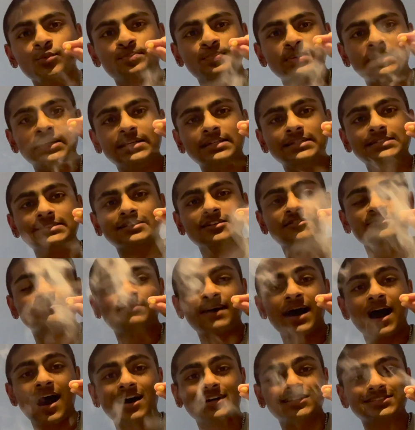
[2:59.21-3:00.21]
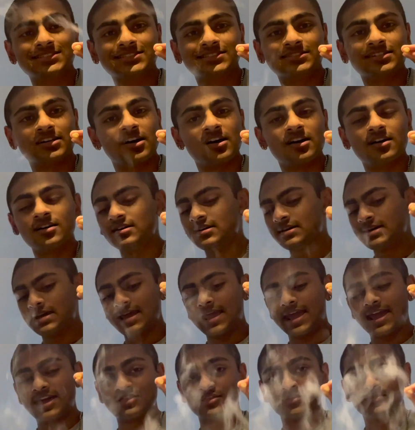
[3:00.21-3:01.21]
piece of pasta
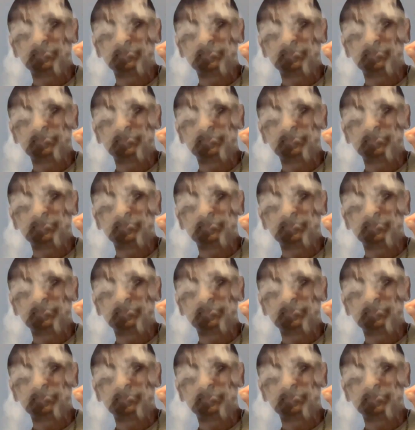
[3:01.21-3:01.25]
in the